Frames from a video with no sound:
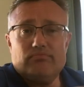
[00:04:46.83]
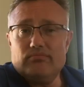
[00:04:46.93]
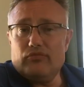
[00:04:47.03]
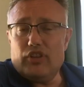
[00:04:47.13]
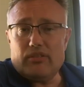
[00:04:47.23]

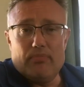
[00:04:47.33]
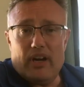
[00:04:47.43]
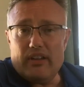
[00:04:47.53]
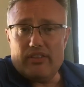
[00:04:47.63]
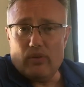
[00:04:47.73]
just
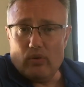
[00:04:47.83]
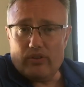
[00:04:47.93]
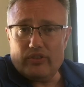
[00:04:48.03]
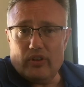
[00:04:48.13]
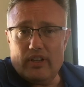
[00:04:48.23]
my
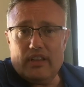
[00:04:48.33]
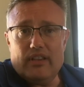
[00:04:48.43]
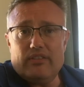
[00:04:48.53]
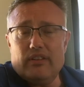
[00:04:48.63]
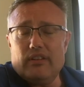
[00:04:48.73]
thoughts on it.
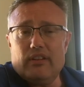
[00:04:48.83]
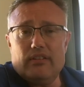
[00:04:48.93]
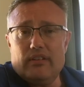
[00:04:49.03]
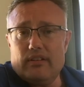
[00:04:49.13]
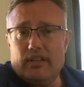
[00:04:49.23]

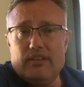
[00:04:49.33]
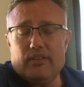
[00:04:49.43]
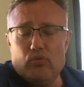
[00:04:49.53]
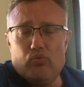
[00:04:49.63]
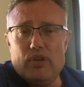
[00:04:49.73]
These
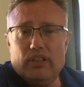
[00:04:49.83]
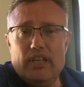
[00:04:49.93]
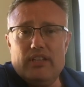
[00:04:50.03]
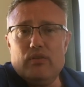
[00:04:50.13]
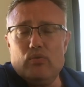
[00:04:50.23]
are really
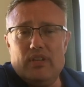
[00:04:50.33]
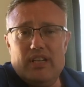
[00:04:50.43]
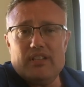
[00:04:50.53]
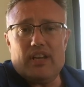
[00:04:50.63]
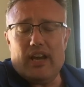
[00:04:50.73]

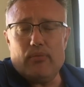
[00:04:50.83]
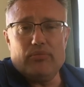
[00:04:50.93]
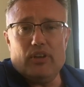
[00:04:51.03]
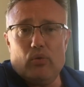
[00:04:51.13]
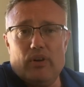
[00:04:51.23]
unique times
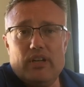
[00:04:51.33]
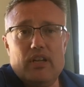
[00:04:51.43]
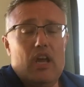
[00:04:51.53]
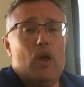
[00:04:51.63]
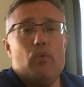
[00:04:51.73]
that we're in.
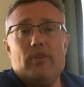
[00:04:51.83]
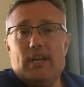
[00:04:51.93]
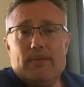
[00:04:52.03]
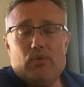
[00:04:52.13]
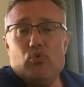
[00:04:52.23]
We've
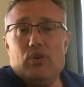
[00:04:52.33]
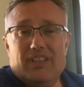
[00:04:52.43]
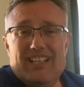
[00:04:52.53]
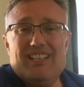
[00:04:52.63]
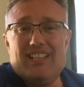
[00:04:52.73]
never
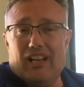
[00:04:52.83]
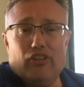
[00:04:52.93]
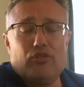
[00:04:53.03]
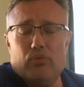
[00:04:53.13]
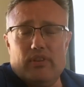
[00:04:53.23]
really
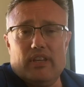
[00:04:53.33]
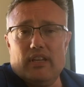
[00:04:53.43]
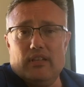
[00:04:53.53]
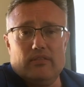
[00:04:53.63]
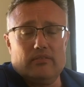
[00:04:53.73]
dealt with
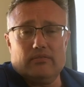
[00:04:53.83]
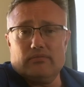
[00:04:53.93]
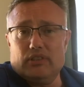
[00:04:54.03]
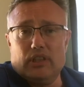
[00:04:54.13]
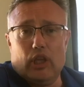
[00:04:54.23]
a
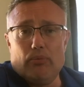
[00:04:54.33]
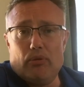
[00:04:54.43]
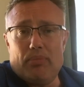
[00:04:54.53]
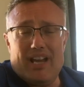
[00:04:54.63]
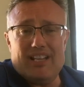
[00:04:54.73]
global
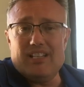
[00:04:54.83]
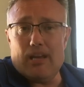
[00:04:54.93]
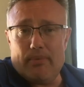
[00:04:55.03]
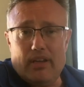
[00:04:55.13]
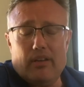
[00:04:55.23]

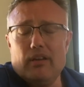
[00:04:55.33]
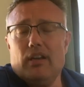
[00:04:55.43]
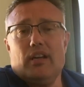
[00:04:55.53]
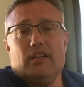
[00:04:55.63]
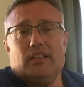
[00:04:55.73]
pandemic
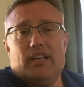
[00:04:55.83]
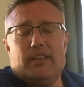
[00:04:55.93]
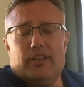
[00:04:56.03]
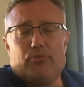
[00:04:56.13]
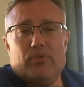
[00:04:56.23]
like
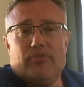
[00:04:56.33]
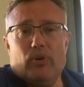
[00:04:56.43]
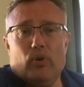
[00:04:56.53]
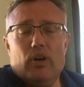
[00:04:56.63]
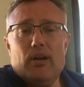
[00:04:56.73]
this
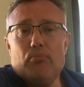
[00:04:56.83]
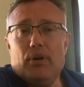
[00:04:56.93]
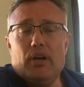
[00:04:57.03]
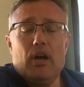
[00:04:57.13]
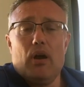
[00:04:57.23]
before,
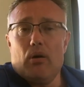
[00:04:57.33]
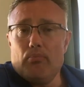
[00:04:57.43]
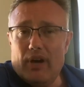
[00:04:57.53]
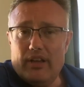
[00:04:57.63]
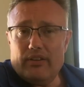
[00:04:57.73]
but
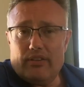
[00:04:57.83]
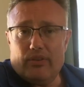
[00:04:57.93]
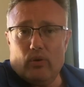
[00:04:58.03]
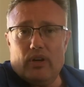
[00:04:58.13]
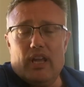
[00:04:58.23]
my
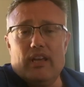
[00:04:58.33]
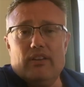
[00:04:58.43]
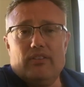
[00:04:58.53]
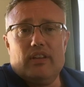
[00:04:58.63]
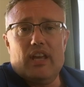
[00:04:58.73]
thought
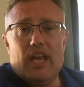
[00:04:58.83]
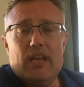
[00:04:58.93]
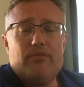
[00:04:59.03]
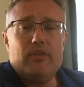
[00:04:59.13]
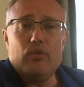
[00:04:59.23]
is
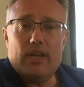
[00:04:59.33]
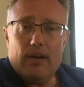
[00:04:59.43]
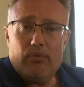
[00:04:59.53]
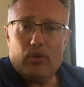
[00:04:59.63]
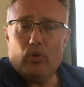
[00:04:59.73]
if you
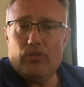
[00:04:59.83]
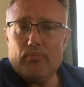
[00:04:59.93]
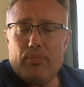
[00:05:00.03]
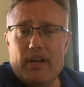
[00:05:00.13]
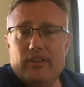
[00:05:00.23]
covered all the
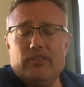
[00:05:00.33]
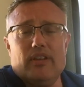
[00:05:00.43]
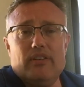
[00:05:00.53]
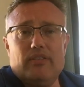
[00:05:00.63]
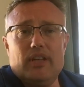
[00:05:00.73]

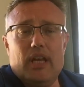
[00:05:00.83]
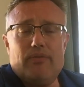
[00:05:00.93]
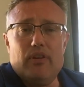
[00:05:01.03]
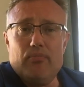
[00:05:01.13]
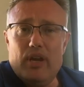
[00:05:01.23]
bases, if
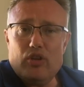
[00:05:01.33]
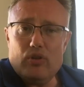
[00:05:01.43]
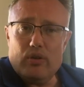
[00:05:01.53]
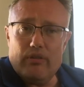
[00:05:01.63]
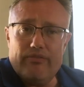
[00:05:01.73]
you make sure
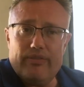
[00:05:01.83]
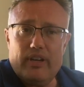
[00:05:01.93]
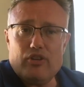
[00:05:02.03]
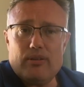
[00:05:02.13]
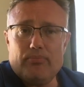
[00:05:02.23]
you
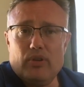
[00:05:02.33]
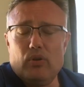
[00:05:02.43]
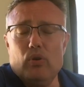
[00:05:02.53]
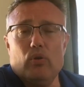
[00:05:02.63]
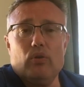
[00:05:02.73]
finish up the
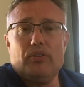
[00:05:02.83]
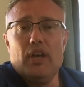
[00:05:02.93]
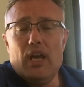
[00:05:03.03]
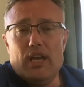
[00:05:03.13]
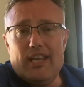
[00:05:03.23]
course,
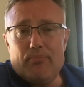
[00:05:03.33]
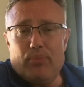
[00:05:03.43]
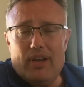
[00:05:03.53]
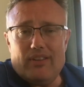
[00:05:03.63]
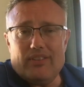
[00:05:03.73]
you
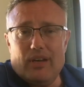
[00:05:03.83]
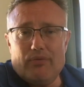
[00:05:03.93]
put yourself